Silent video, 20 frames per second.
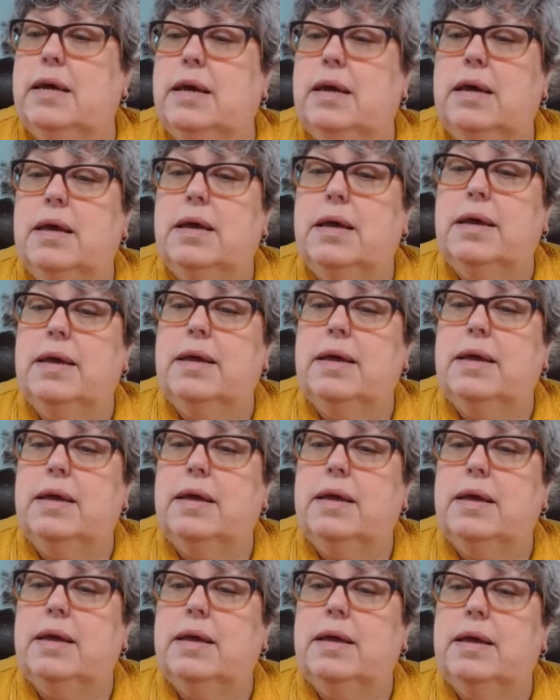
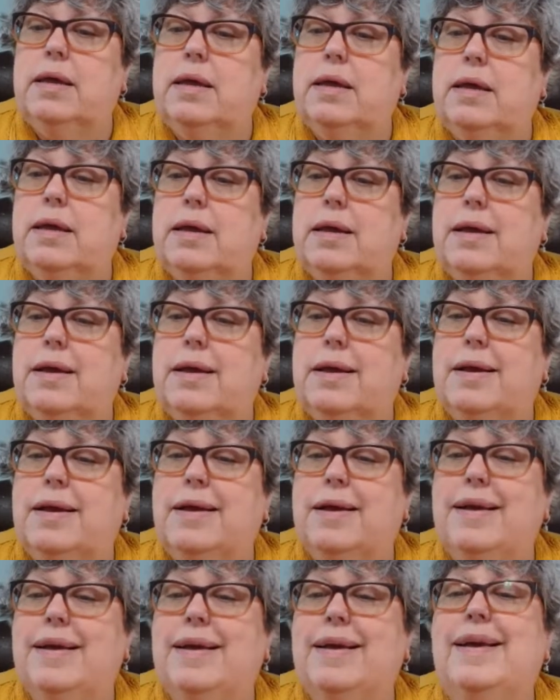
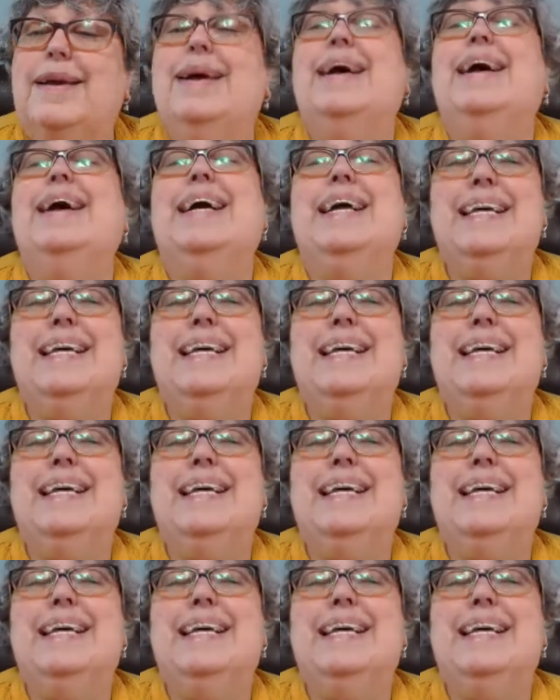[no speech]